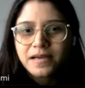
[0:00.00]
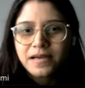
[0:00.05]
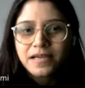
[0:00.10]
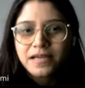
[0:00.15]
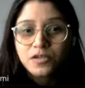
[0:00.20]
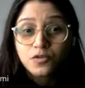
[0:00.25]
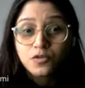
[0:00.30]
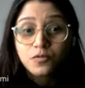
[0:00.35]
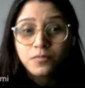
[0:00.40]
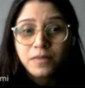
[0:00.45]

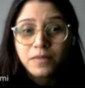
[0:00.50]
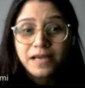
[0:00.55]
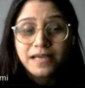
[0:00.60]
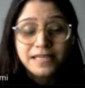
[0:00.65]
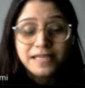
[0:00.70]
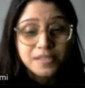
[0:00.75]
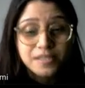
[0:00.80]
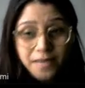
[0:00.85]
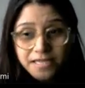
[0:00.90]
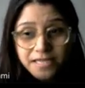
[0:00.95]

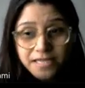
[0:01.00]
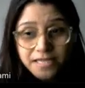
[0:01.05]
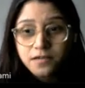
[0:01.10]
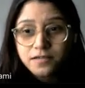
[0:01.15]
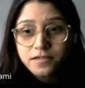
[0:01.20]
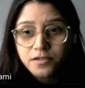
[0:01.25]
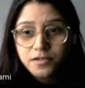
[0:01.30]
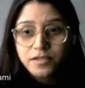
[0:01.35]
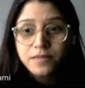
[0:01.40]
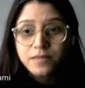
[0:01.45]
it's
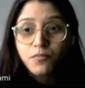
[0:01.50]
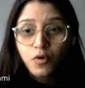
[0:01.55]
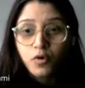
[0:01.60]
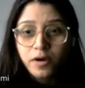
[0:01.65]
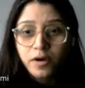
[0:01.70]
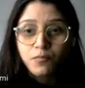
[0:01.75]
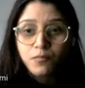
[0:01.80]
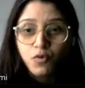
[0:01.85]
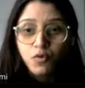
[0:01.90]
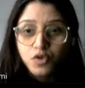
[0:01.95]
better that
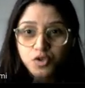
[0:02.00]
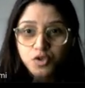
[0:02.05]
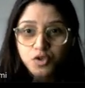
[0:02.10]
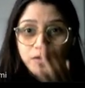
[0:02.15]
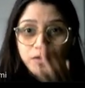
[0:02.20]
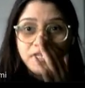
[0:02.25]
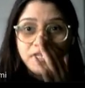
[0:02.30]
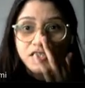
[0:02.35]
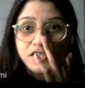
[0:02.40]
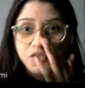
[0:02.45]
more and more
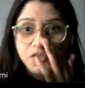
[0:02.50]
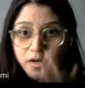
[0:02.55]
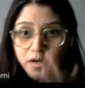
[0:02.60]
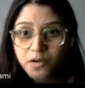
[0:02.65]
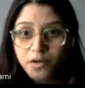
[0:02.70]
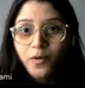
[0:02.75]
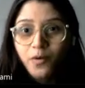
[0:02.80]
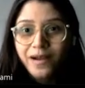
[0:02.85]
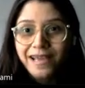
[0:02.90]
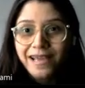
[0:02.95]
students
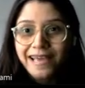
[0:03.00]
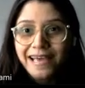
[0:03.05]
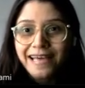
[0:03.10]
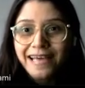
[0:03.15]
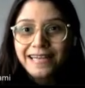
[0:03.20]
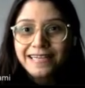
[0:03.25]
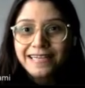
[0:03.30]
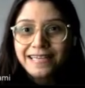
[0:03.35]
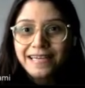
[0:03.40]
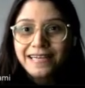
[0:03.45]
join Korea,
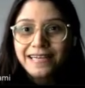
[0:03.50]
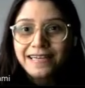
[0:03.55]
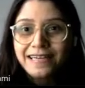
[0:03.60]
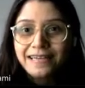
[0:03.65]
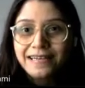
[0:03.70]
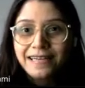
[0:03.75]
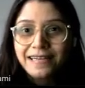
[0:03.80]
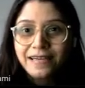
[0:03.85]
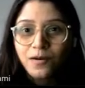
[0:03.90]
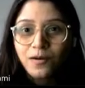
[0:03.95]
and
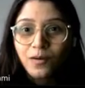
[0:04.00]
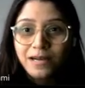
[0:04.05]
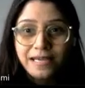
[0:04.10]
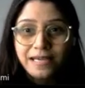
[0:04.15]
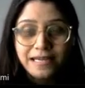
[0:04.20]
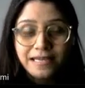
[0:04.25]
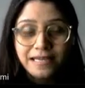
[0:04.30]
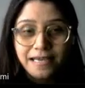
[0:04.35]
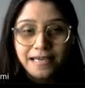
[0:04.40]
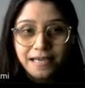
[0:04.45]
then they all
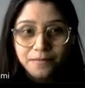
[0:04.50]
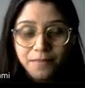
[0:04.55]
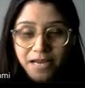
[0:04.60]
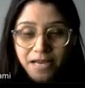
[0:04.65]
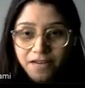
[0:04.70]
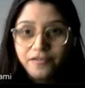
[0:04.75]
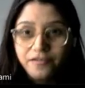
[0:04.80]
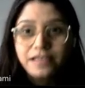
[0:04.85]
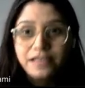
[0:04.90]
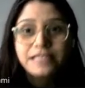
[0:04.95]
can get
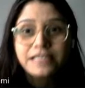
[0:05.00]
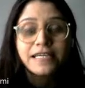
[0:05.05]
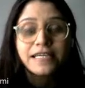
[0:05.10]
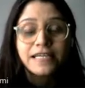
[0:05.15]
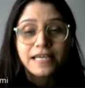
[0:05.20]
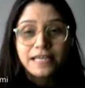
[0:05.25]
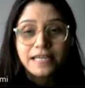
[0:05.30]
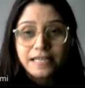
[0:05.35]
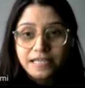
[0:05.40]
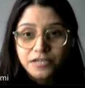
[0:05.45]
benefit
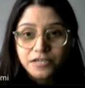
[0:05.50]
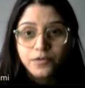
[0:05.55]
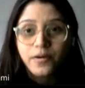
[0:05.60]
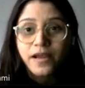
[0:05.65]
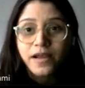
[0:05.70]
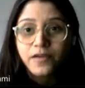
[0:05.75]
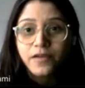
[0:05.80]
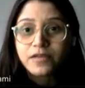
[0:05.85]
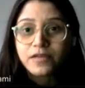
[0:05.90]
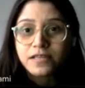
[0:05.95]
and then
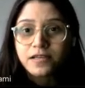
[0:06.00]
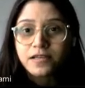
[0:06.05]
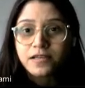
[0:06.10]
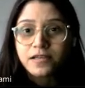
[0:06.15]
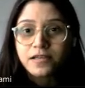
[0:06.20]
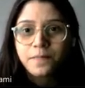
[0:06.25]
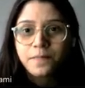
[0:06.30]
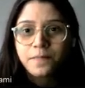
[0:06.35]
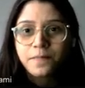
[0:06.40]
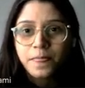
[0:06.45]
interact with
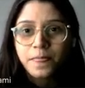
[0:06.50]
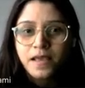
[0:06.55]
the